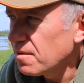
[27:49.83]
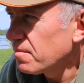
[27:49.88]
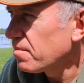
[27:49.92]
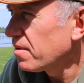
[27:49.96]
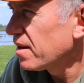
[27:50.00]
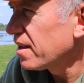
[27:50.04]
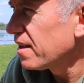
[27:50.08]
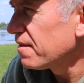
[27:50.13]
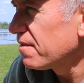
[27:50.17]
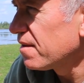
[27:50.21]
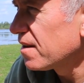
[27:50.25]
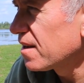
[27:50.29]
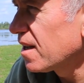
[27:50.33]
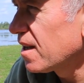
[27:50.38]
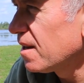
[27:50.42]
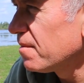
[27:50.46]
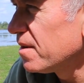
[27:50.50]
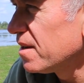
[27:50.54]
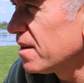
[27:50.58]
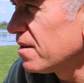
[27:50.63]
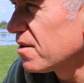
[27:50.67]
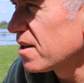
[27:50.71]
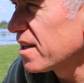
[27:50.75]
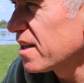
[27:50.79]
if I come
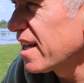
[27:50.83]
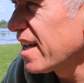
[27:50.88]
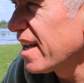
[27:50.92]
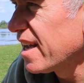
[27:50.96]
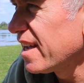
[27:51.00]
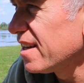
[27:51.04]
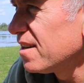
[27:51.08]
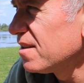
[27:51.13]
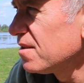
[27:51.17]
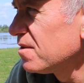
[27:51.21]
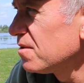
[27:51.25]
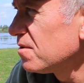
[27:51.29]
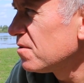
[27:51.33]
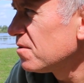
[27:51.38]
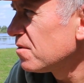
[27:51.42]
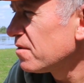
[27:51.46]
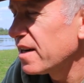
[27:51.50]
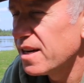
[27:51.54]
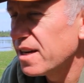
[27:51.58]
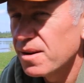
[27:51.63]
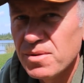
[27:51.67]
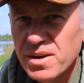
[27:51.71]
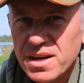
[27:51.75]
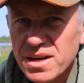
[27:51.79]
here again, or
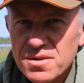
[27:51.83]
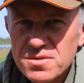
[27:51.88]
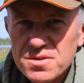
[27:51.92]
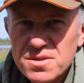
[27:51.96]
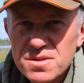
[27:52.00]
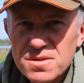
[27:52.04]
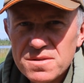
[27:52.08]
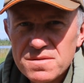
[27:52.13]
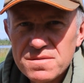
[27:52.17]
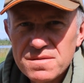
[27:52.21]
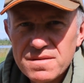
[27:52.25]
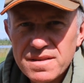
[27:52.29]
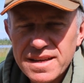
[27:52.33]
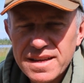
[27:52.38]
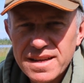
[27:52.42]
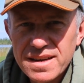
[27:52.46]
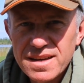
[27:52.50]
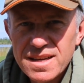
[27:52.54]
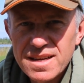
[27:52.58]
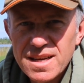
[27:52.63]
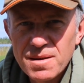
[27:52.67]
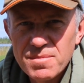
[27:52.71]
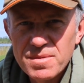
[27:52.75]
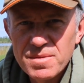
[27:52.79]
anyone else is thinking
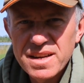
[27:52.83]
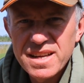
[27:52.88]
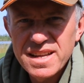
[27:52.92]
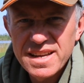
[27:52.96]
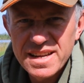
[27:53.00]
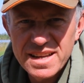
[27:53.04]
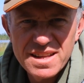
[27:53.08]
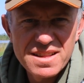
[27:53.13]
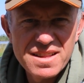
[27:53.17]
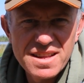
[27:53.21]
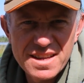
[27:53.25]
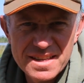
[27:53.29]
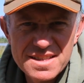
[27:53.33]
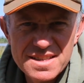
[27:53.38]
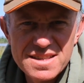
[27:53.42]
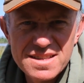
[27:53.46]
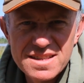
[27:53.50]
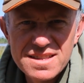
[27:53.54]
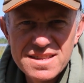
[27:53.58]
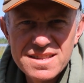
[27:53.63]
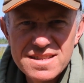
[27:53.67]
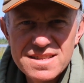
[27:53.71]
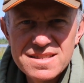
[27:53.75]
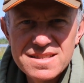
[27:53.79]
of coming in, that's
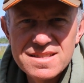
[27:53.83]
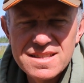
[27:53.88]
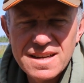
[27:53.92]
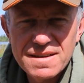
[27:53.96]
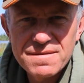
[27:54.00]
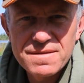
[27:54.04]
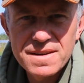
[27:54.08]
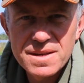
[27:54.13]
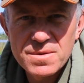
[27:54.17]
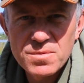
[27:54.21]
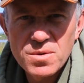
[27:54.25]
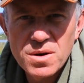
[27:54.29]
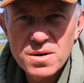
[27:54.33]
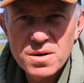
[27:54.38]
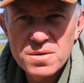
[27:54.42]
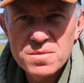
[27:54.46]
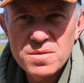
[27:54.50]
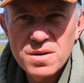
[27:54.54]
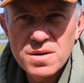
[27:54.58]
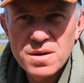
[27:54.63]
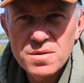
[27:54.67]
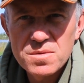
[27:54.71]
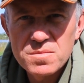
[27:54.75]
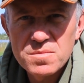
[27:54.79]
definitely what
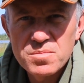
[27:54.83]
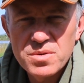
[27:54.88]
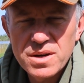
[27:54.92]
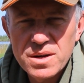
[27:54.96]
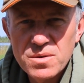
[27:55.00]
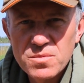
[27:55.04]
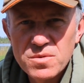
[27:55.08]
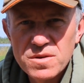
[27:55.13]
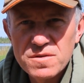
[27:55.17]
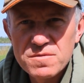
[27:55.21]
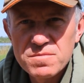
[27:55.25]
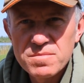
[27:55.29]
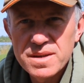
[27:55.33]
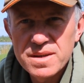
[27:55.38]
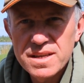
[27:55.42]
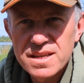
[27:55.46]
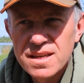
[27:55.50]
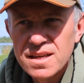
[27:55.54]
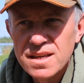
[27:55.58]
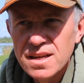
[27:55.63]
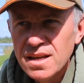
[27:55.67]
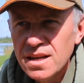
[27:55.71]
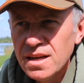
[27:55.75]
I'd bring with me.